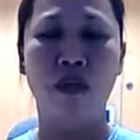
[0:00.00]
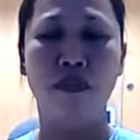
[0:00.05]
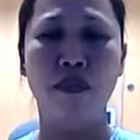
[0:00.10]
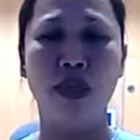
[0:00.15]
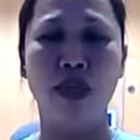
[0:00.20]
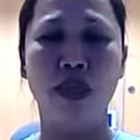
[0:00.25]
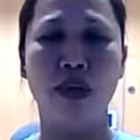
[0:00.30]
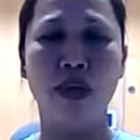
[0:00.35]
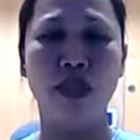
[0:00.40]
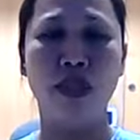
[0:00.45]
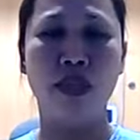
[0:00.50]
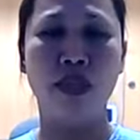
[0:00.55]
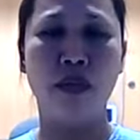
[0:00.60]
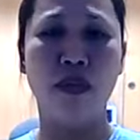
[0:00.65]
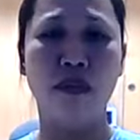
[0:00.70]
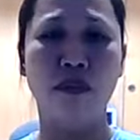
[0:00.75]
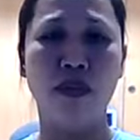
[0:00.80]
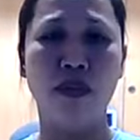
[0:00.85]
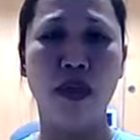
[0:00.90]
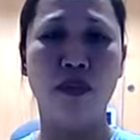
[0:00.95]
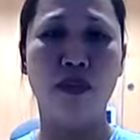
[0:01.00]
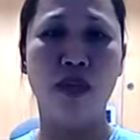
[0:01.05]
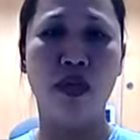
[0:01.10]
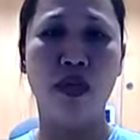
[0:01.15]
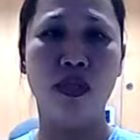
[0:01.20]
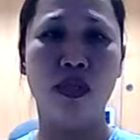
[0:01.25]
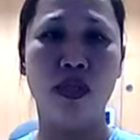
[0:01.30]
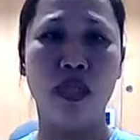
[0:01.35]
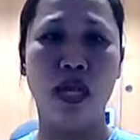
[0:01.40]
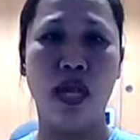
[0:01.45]
Because some
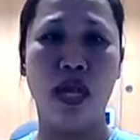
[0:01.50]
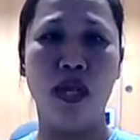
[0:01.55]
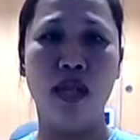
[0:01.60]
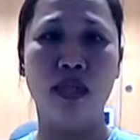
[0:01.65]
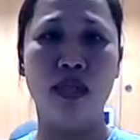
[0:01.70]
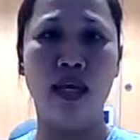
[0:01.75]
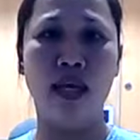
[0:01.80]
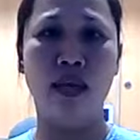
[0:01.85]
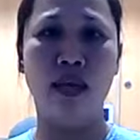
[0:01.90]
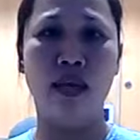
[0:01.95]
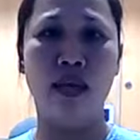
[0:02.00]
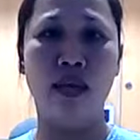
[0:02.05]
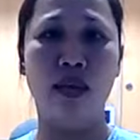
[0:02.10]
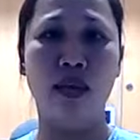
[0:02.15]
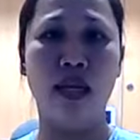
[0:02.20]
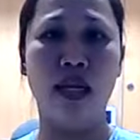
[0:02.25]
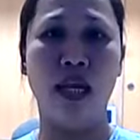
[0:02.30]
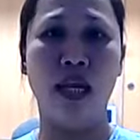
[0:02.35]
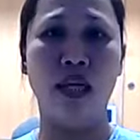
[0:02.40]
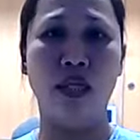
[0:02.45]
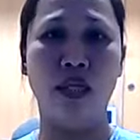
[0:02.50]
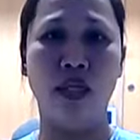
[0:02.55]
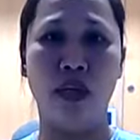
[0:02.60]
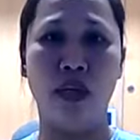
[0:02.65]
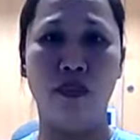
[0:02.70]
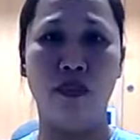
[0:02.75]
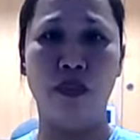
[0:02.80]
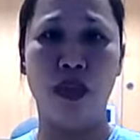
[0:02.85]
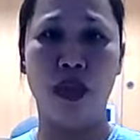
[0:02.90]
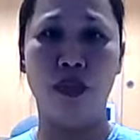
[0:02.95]
people said that the
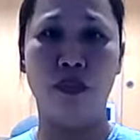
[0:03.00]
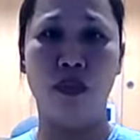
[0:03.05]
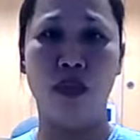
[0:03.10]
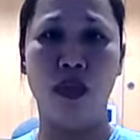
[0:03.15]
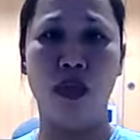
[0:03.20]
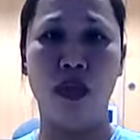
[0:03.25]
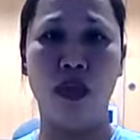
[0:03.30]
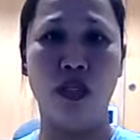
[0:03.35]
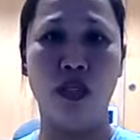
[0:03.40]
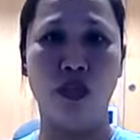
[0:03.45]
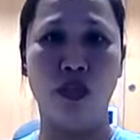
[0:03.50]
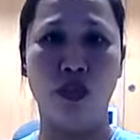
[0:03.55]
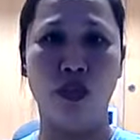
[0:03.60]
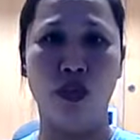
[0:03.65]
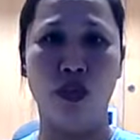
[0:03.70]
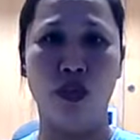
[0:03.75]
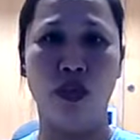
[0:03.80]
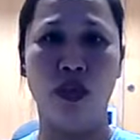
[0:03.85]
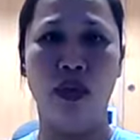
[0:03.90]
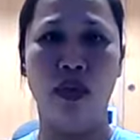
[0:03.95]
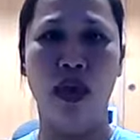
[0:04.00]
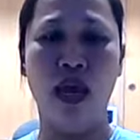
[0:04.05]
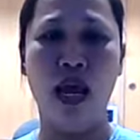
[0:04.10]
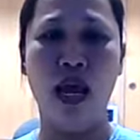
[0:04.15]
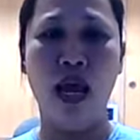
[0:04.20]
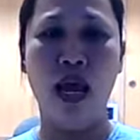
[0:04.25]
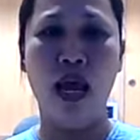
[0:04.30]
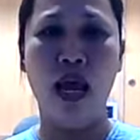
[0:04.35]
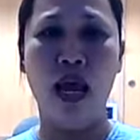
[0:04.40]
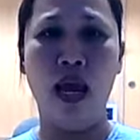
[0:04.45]
Malaysian people is good
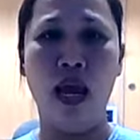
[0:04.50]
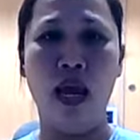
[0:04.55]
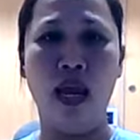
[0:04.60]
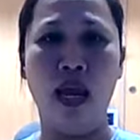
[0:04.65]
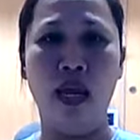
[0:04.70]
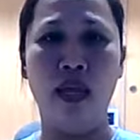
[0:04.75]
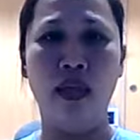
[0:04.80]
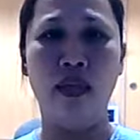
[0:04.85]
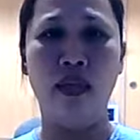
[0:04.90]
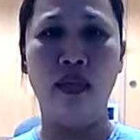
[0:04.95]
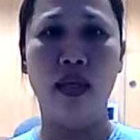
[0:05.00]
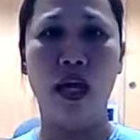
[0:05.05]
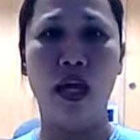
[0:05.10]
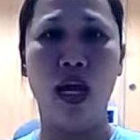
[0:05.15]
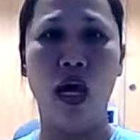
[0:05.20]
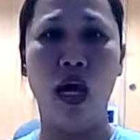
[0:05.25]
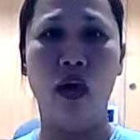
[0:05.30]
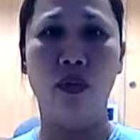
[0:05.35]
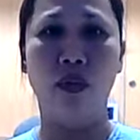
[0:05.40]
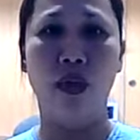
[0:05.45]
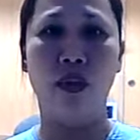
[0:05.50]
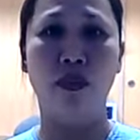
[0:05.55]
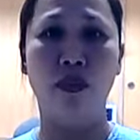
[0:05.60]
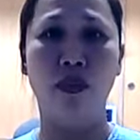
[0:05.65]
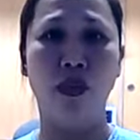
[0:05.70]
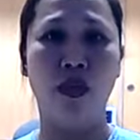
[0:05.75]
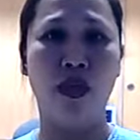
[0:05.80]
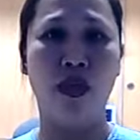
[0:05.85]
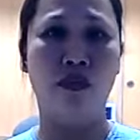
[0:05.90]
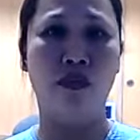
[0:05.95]
and they have a
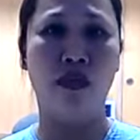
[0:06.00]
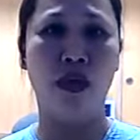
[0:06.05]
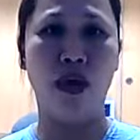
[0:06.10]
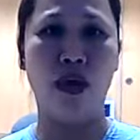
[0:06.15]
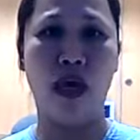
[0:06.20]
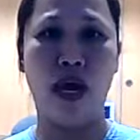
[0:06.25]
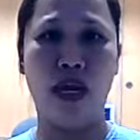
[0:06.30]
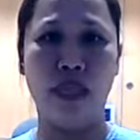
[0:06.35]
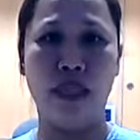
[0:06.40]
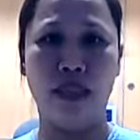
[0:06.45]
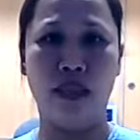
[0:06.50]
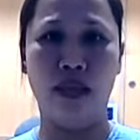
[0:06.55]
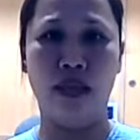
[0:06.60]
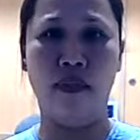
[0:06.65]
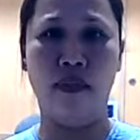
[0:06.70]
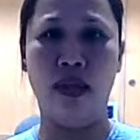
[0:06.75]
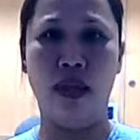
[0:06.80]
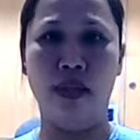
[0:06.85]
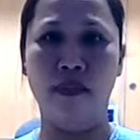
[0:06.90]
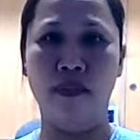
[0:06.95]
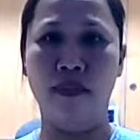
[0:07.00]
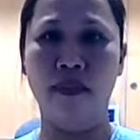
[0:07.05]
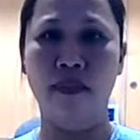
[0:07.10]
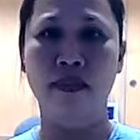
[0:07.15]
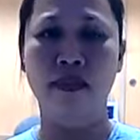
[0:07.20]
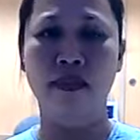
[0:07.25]
beautiful country, ma'am.